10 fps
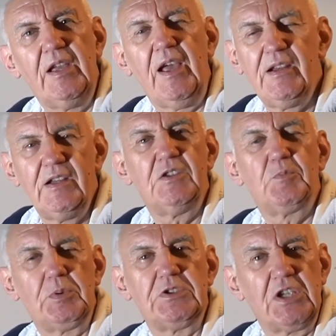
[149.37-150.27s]
And it's
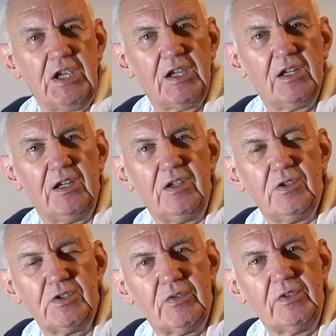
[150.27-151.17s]
particularly
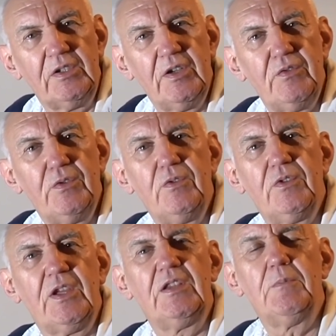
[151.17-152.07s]
useful if you
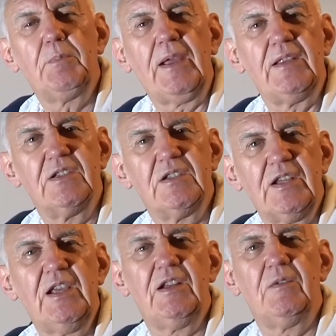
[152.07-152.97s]
think the bands are
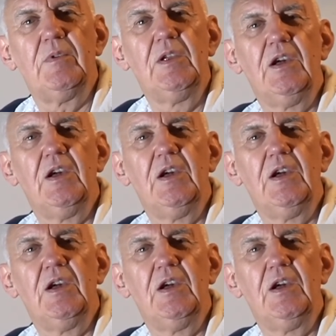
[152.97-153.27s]
dead